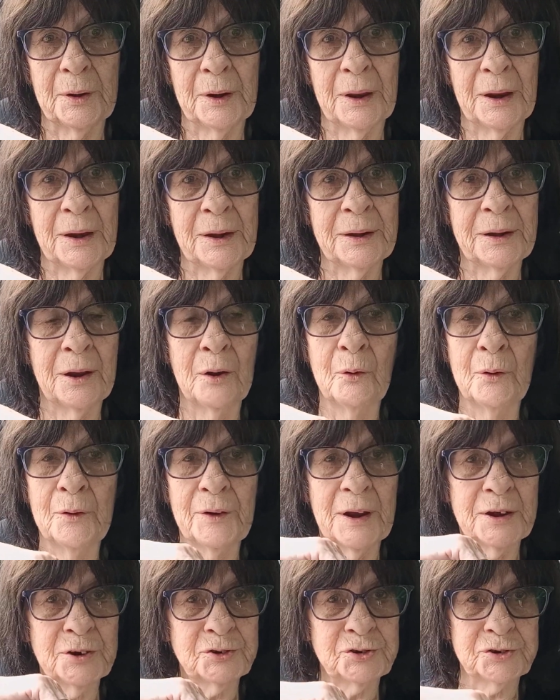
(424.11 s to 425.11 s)
I know, and
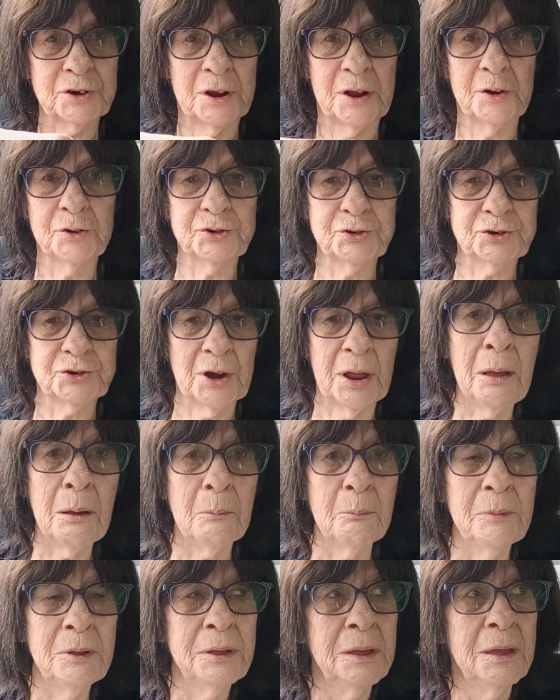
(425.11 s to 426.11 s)
that sounds
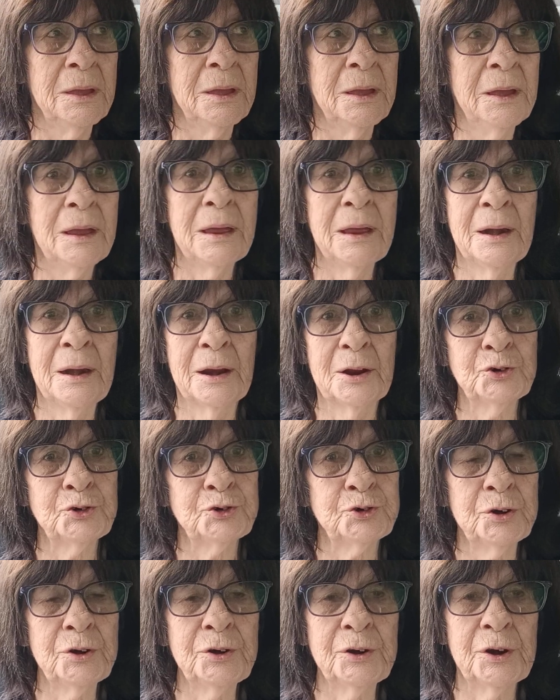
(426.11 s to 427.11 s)
dumb, and I
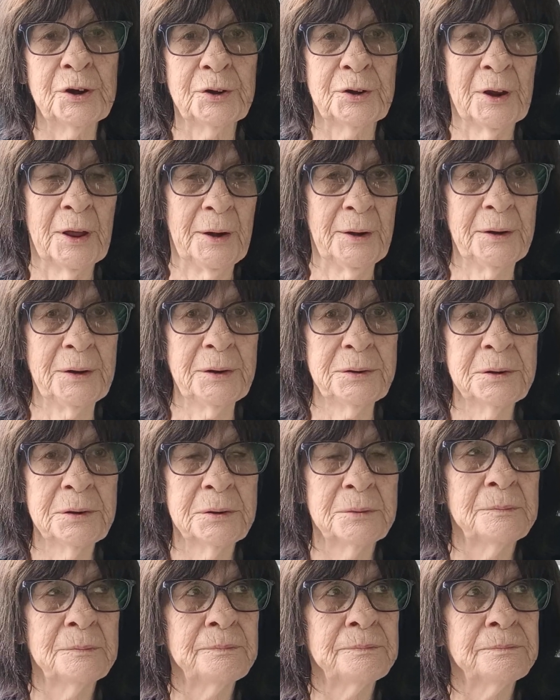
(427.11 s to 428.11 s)
shouldn't have done it.
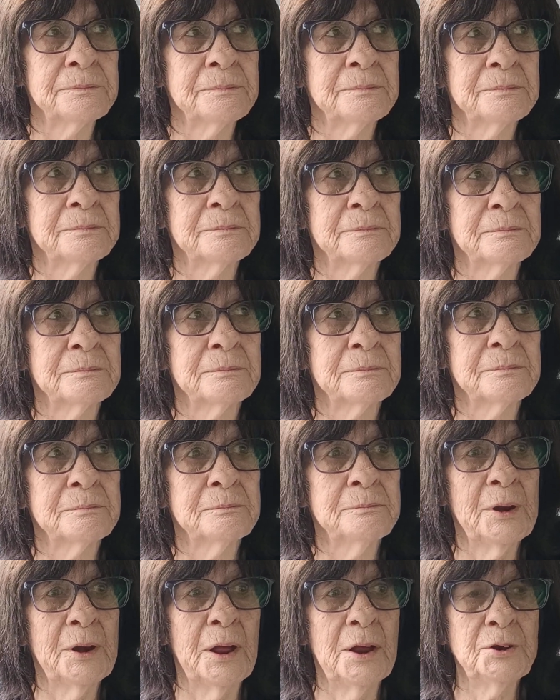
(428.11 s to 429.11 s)

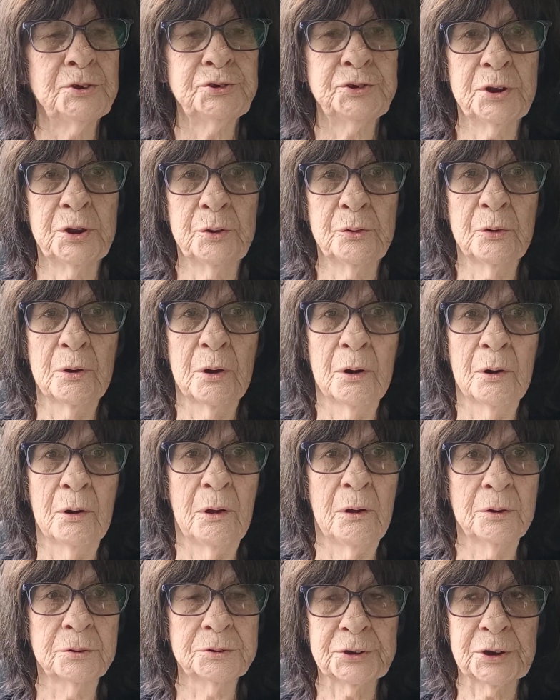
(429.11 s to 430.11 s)
But I sent her a
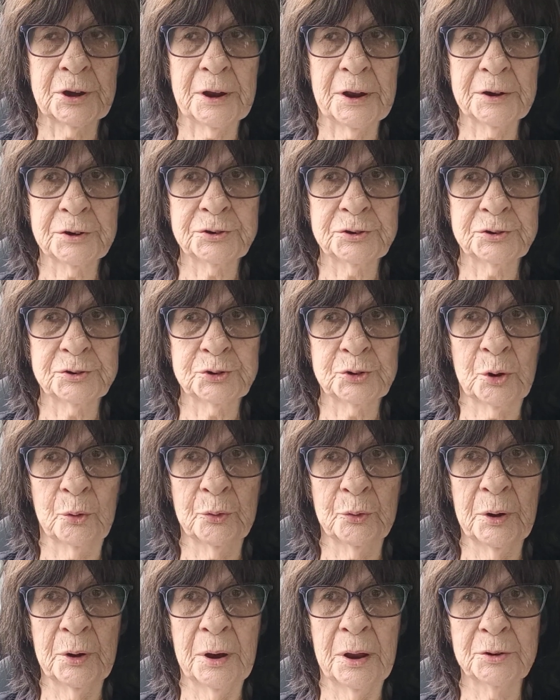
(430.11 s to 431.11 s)
long text and
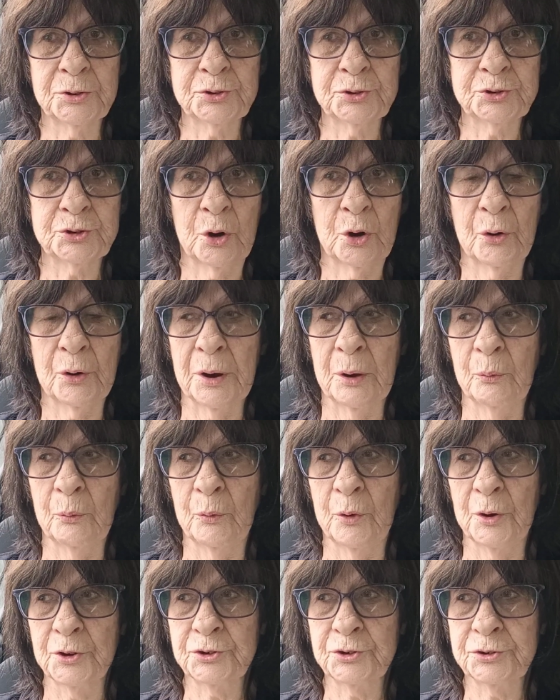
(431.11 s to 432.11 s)
told her how sorry I
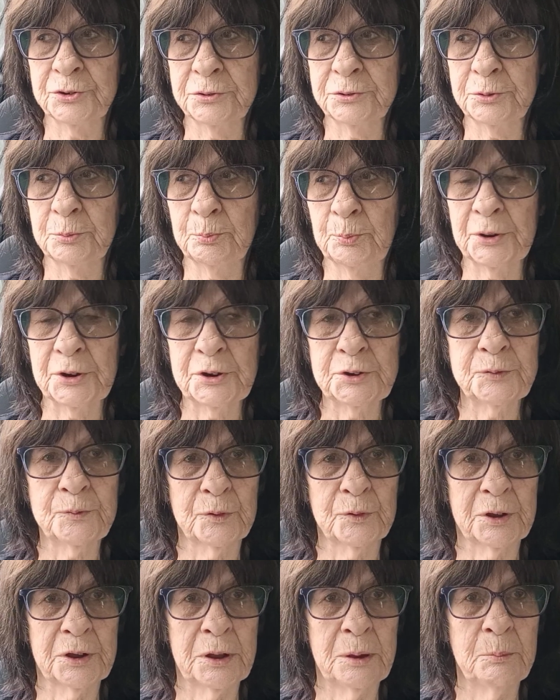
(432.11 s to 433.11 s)
was, and please
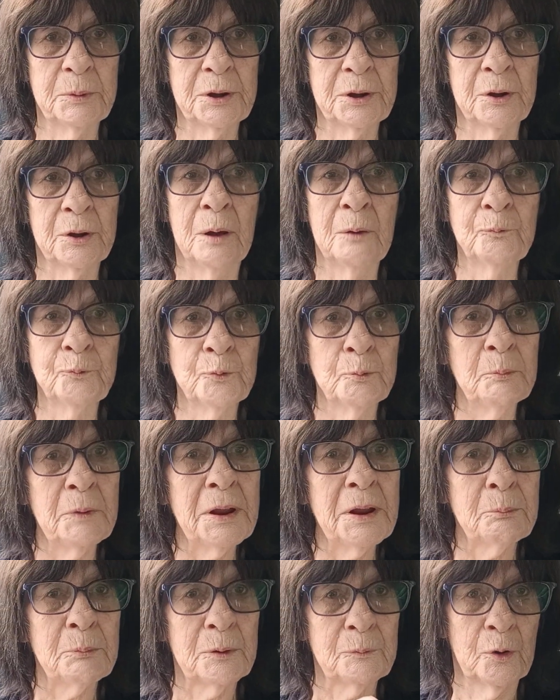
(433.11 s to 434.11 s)
forgive me, not for me,
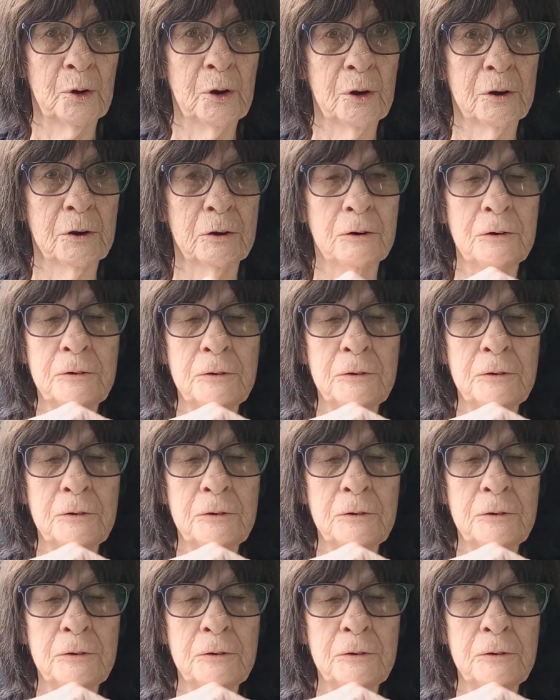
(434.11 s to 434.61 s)
but for her.